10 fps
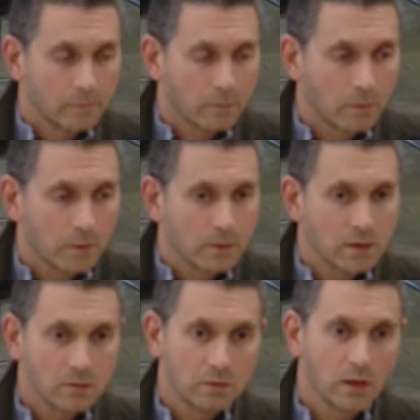What we
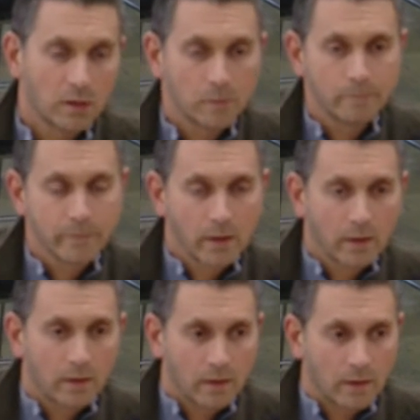do know
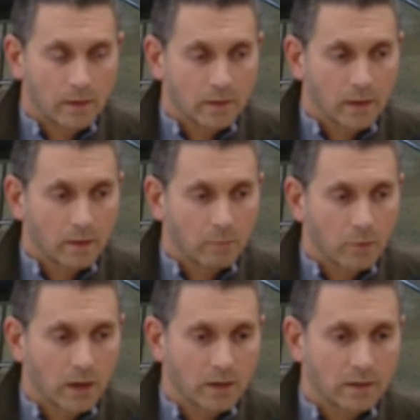and
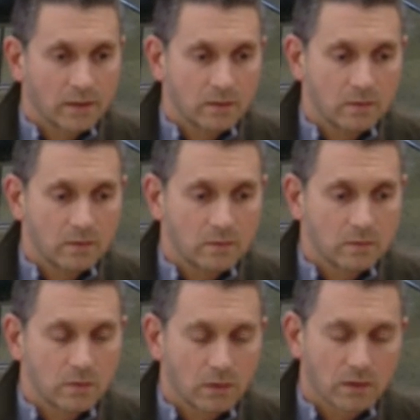what I'd like
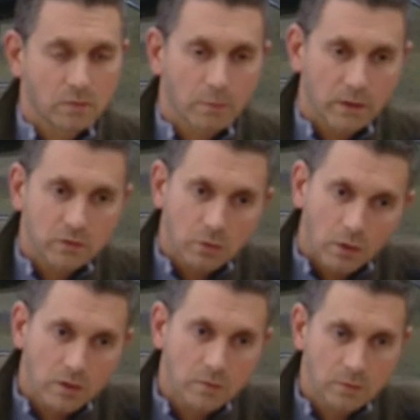to express to our
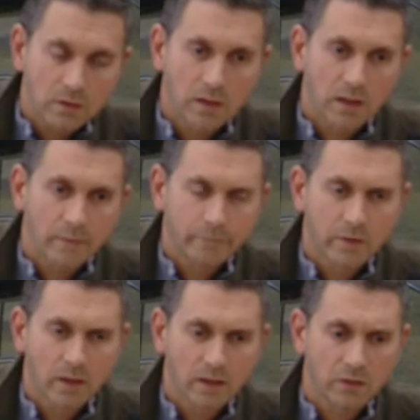community
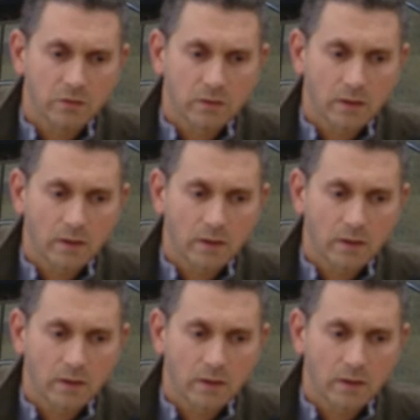is